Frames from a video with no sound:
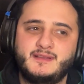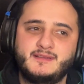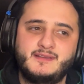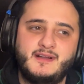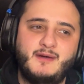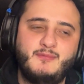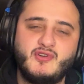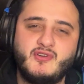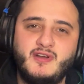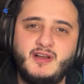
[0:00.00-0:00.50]

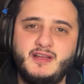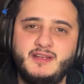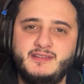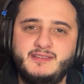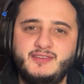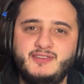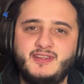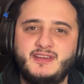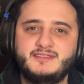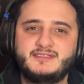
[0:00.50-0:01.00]
I'm alright.
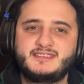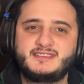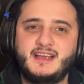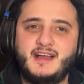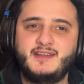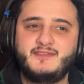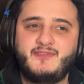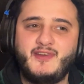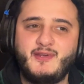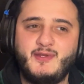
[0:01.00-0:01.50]
You don't
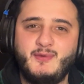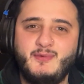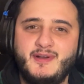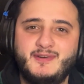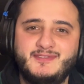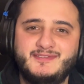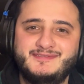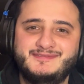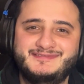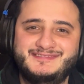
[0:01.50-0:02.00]
sound very
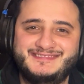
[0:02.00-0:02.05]
well.